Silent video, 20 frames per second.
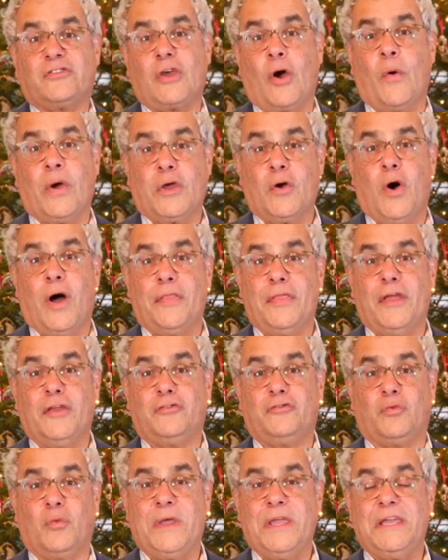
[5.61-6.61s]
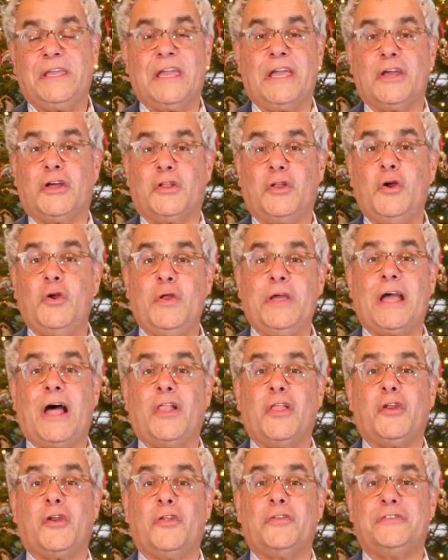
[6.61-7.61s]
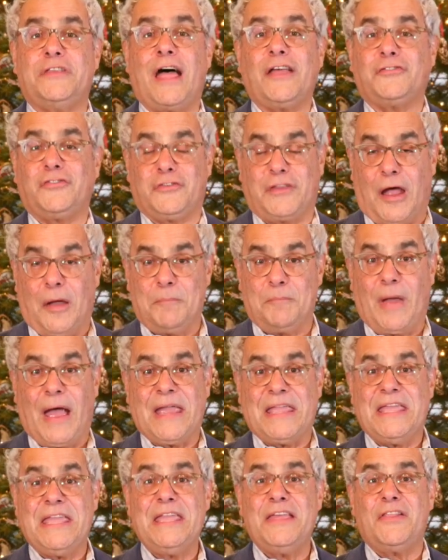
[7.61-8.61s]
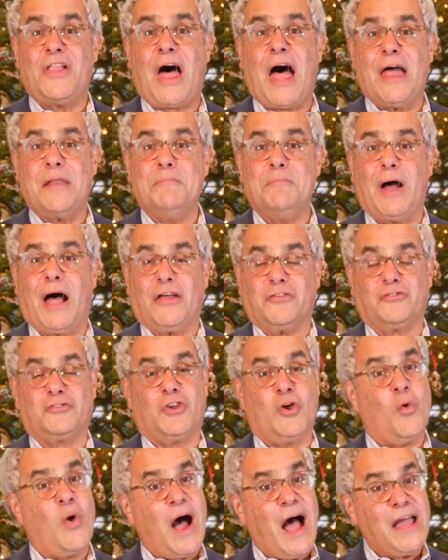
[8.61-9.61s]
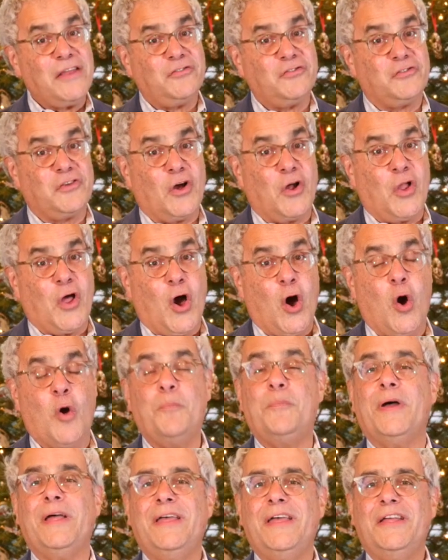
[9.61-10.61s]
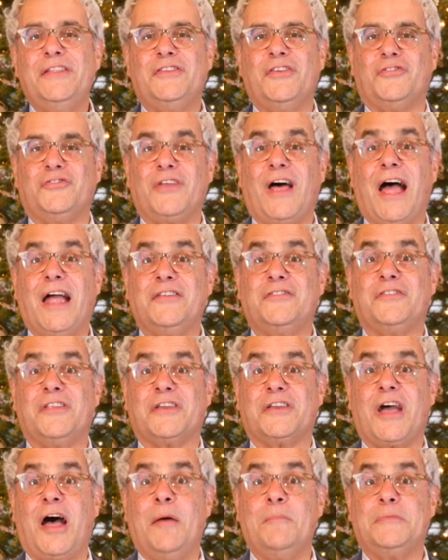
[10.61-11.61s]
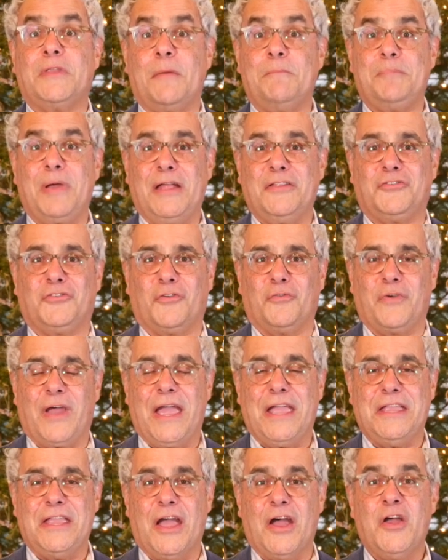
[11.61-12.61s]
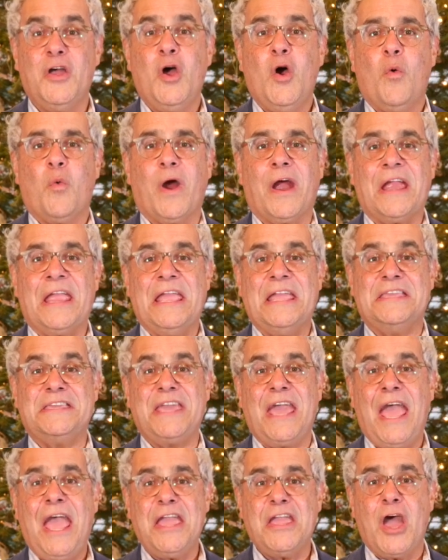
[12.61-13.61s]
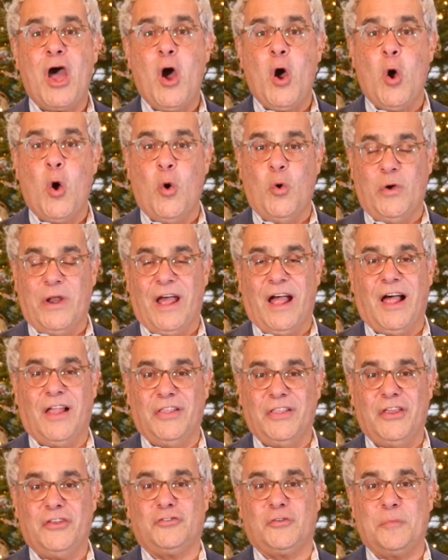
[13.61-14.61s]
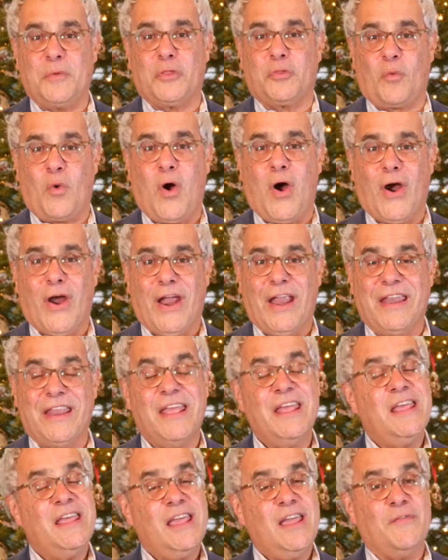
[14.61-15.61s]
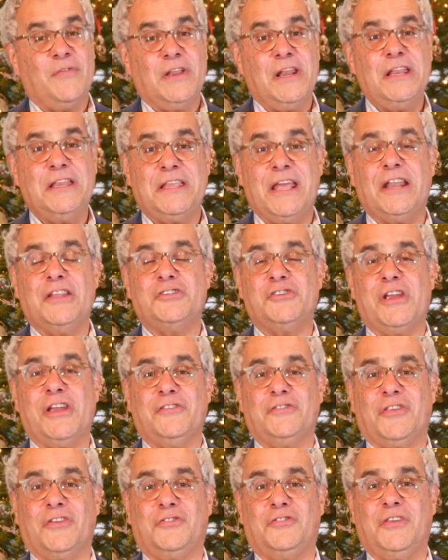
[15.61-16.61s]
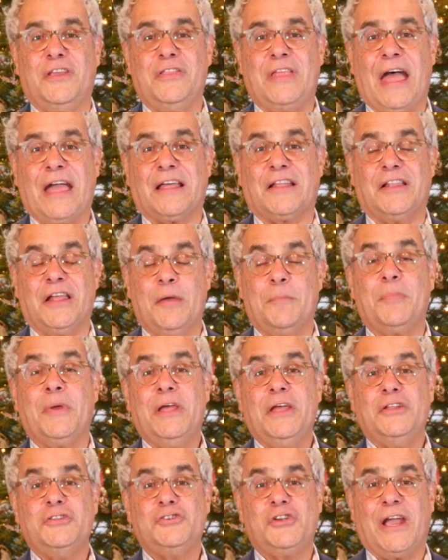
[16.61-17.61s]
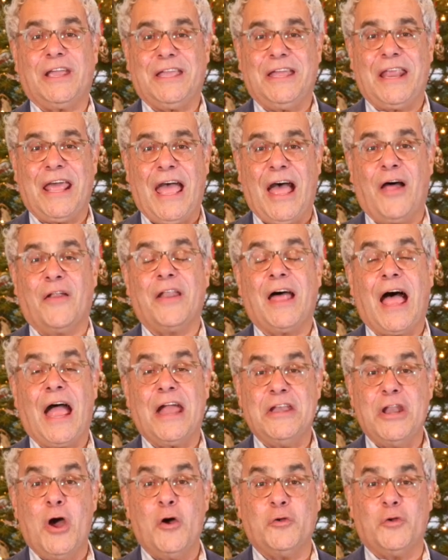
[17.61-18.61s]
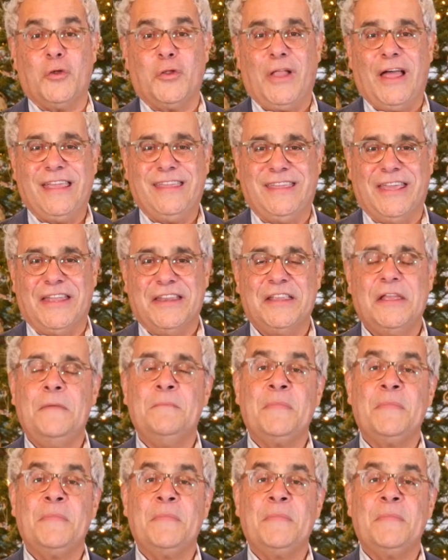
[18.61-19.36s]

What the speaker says: going on this week, including a little dust-up by Elon Musk, who I still hope decides to come to Pennsylvania, where he KO'd Elizabeth Warren. If you didn't get a chance to see that clip, check it out. I know you'll like it.